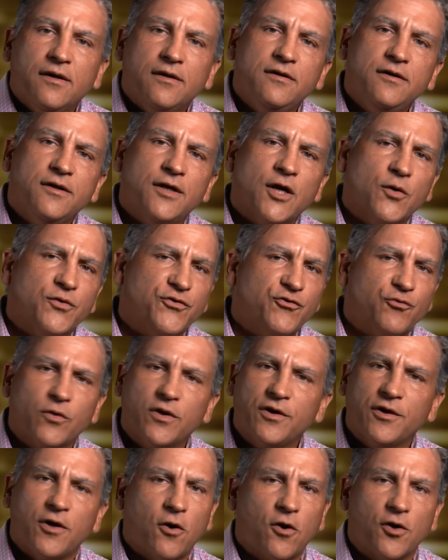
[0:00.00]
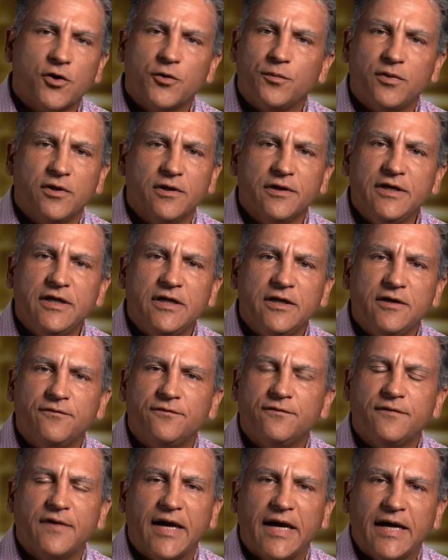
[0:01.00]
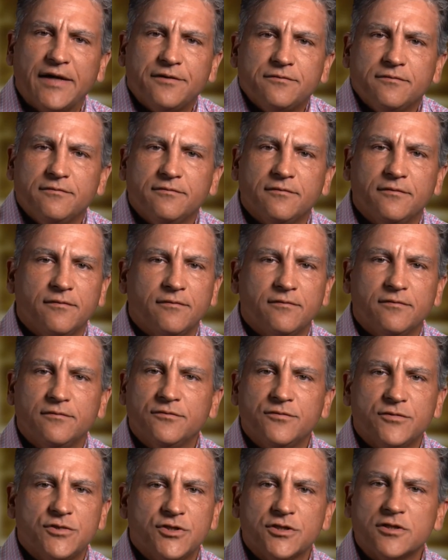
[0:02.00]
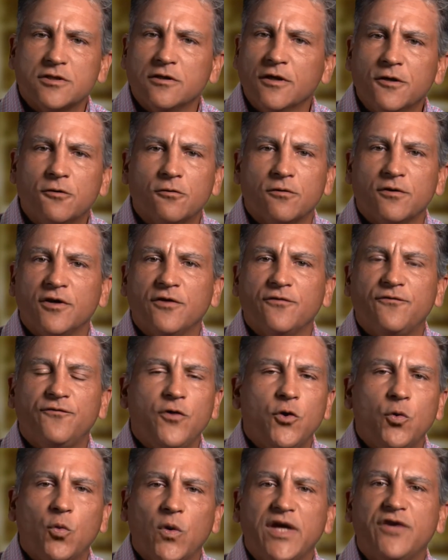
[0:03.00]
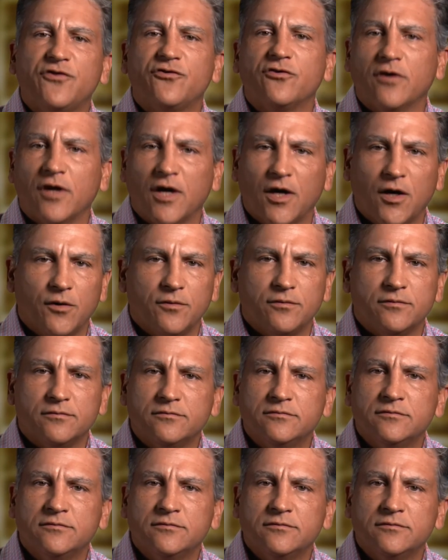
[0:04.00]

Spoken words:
You know, it's really hard to believe that just literally a few weeks ago,